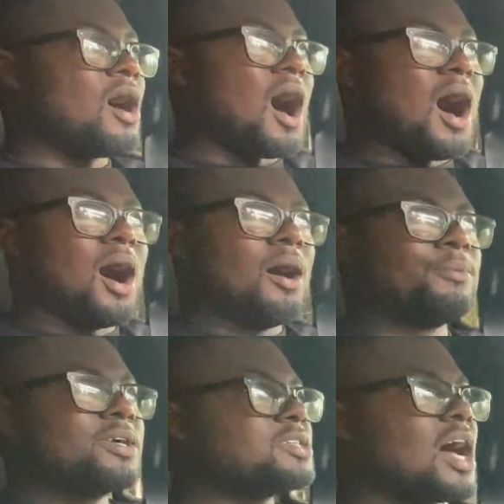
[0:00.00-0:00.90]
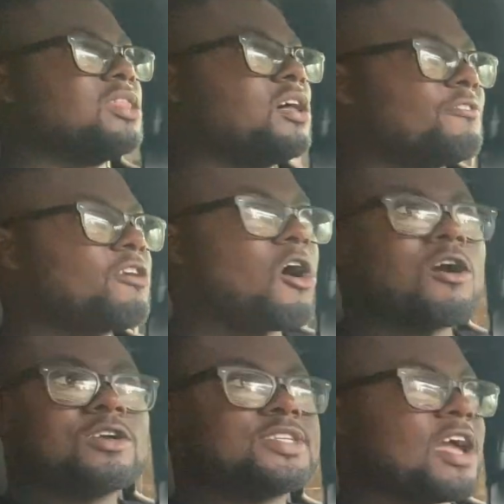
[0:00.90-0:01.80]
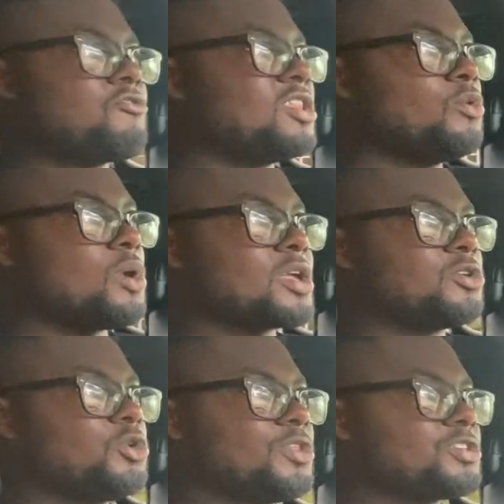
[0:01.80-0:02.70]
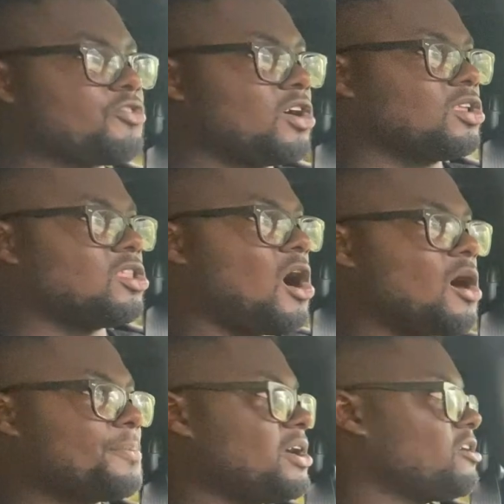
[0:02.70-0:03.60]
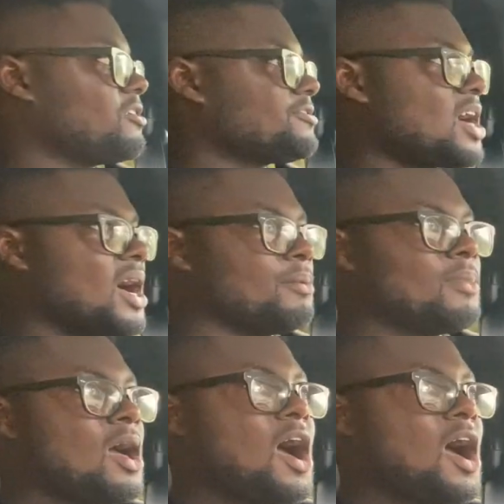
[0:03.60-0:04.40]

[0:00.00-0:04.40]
because um, I love cars and I really want to do this for a long period of time.